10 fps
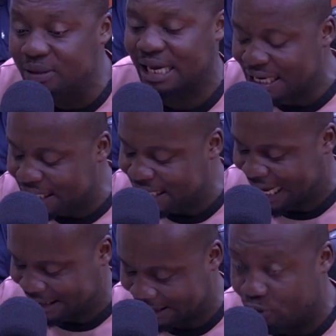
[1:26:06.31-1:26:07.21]
lady
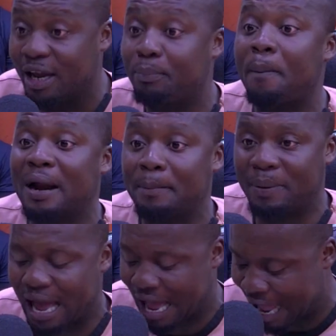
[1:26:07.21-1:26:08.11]
ase oye popular
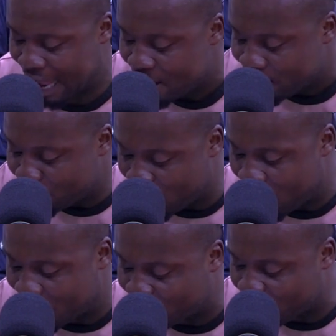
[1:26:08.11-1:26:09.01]
pa mo
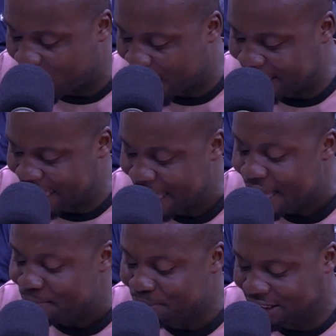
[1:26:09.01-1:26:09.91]
amwo eye
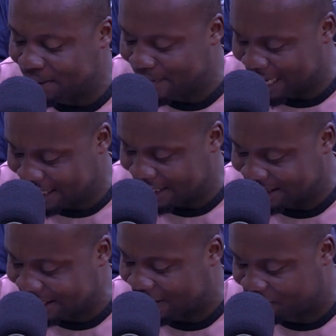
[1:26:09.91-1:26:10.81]
Michem London
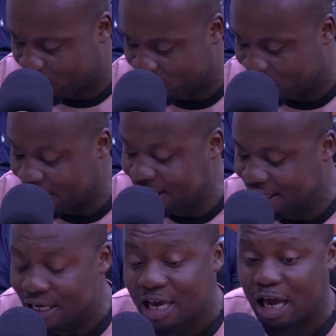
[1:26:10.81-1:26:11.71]
CR4 no lady
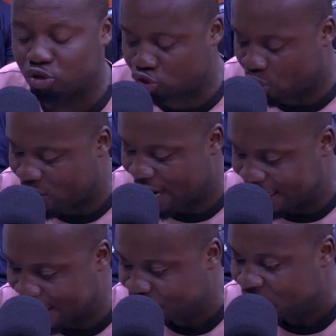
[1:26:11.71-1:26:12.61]
eso ton eye
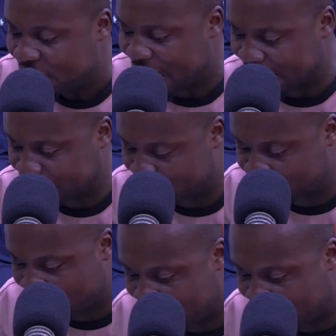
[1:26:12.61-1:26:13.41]
spiritual